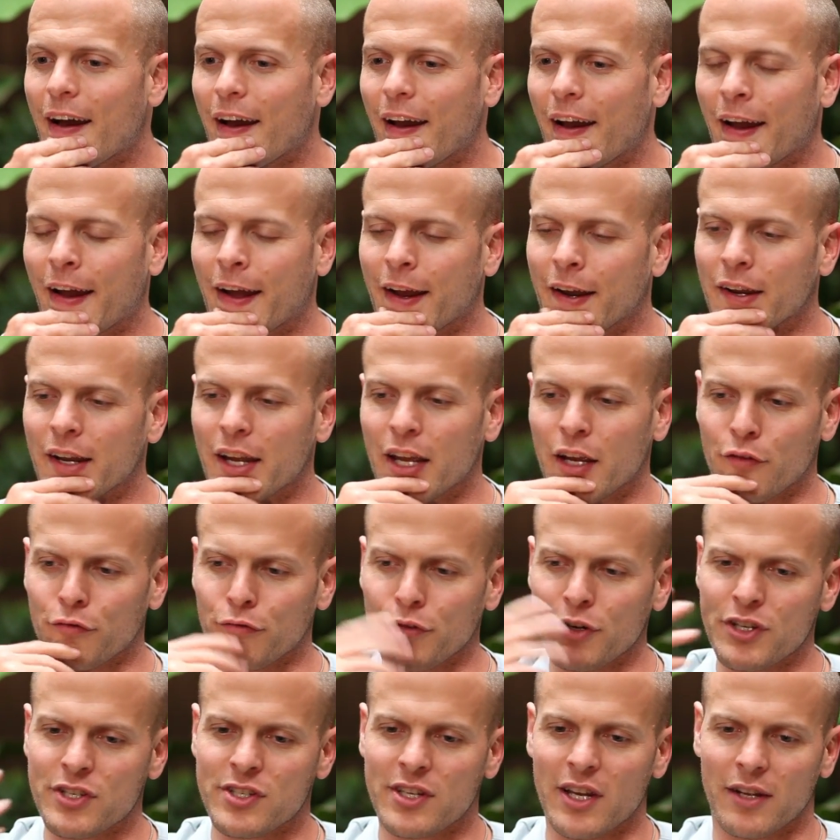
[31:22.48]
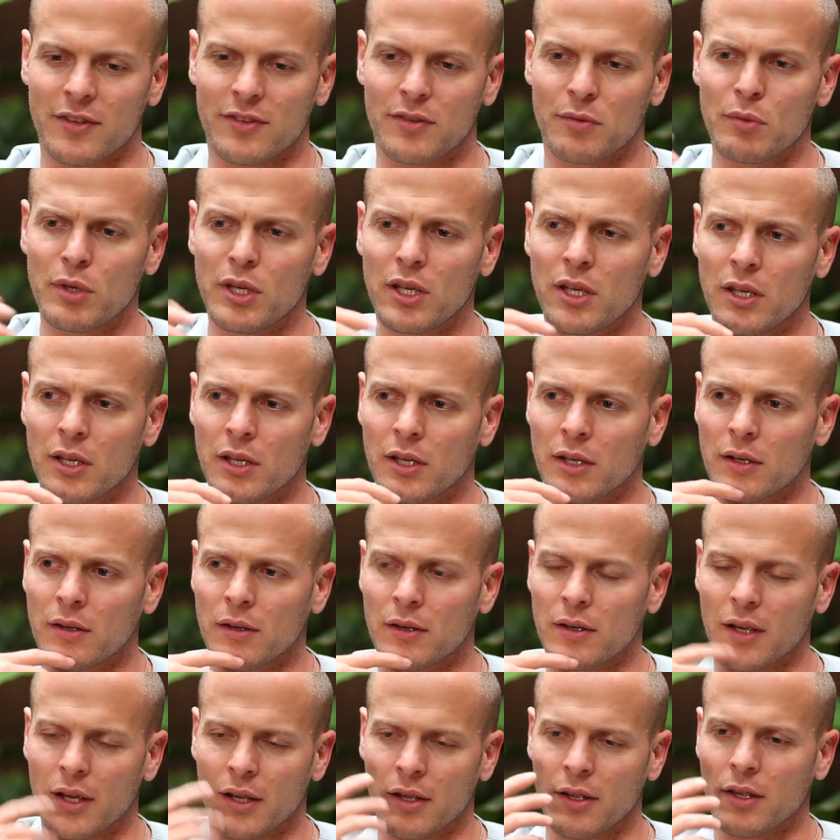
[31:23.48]
And Ev reached out to me,
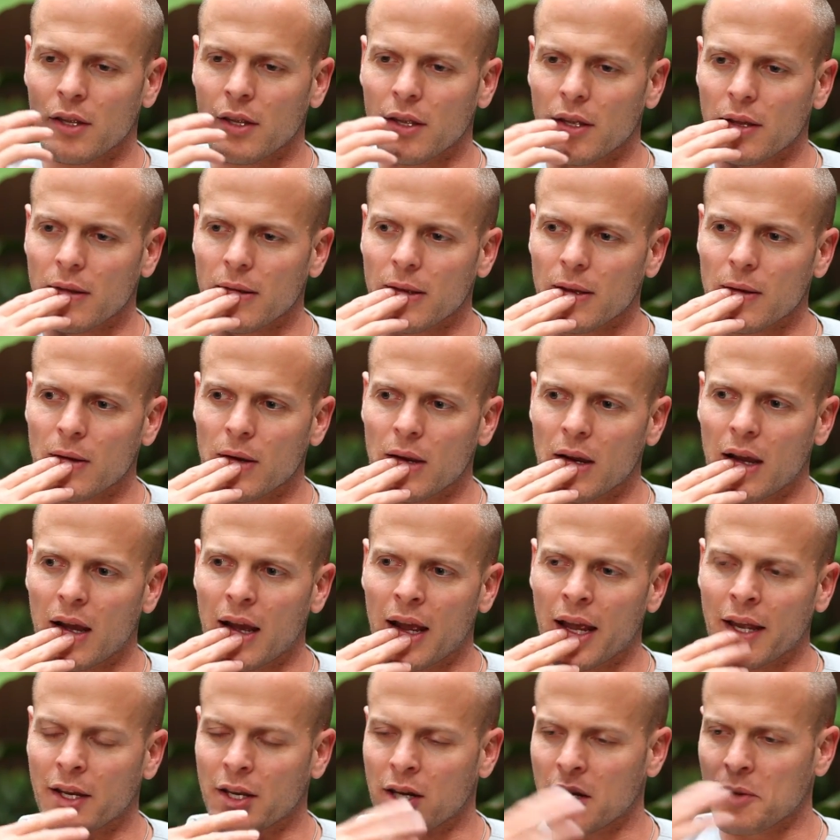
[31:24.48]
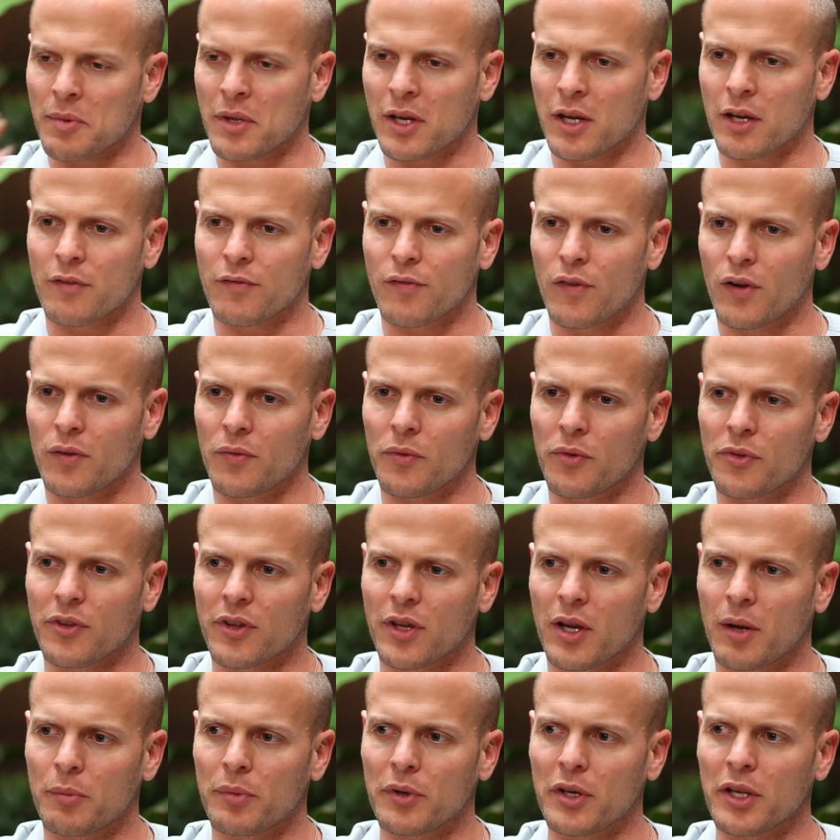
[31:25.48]
and I ended up getting involved with the
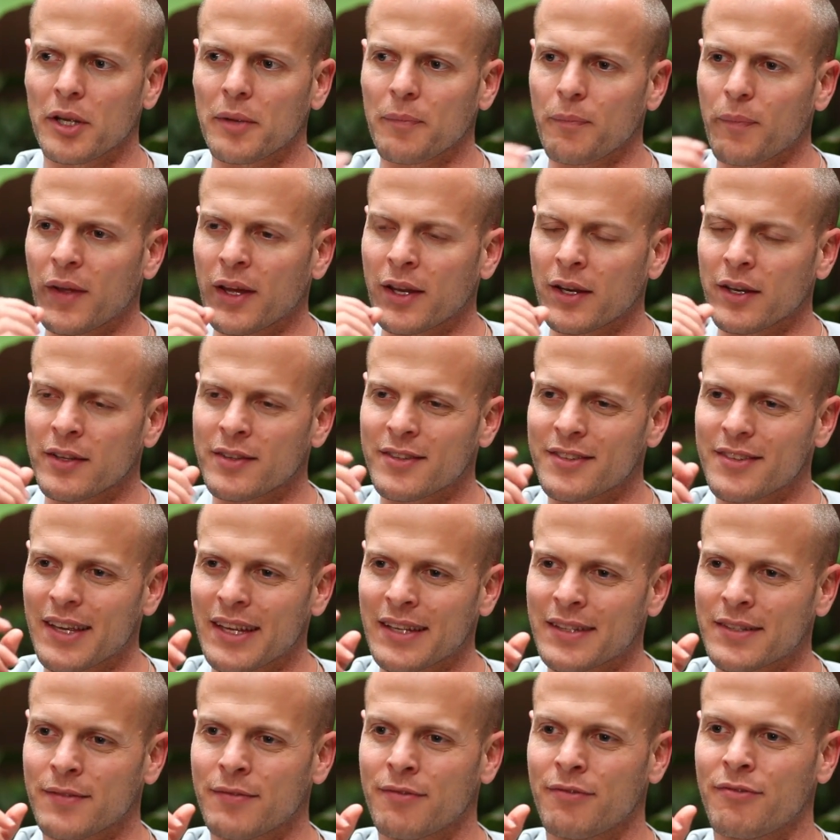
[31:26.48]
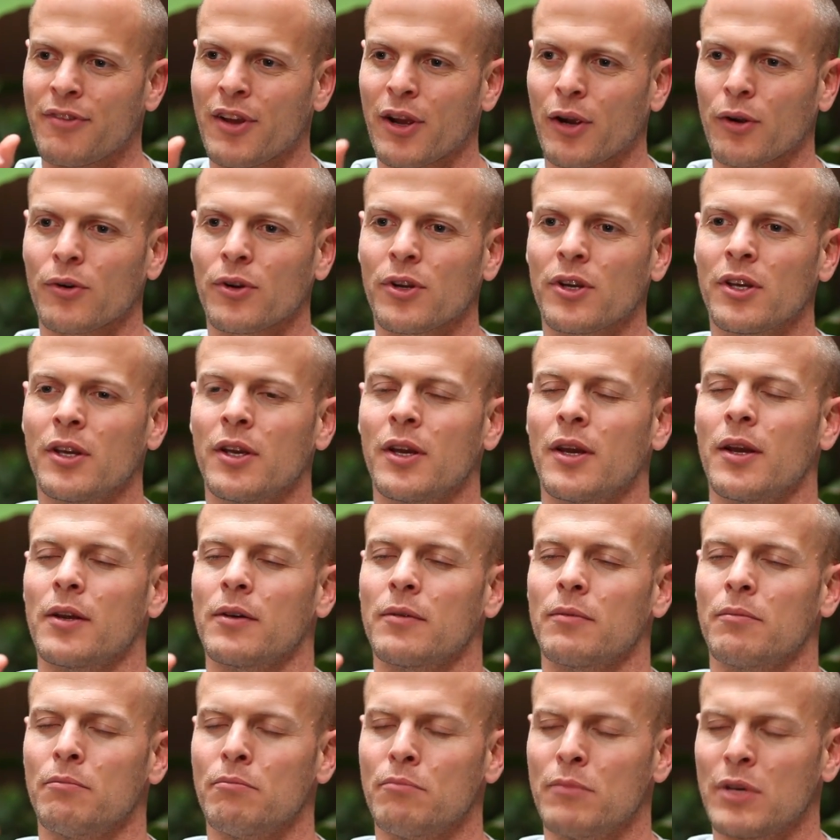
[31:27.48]
company, and it's very
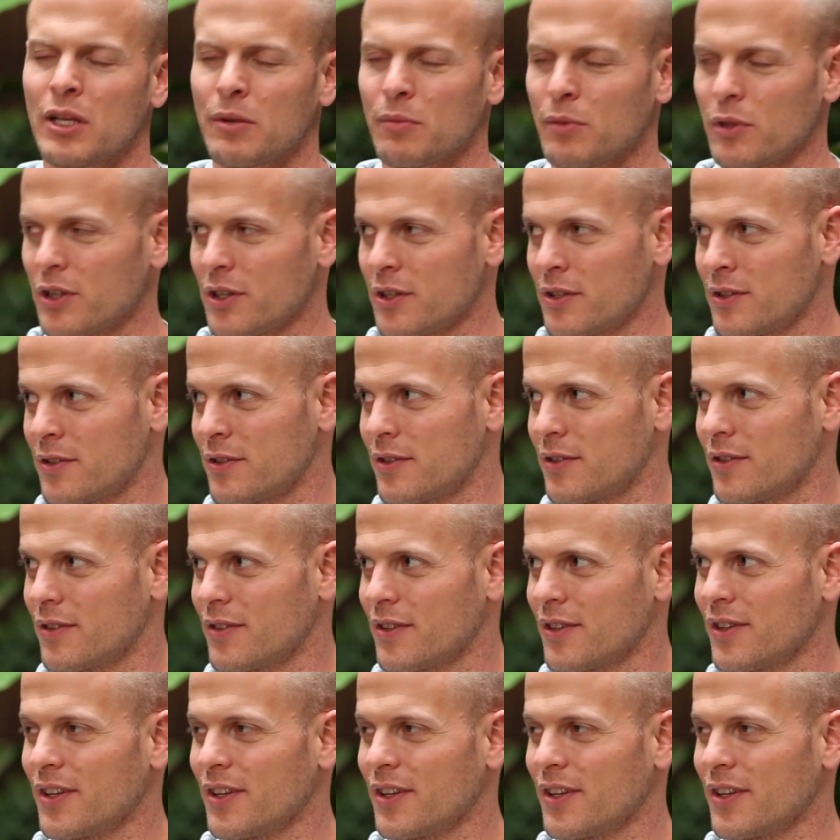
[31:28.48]
minimalist.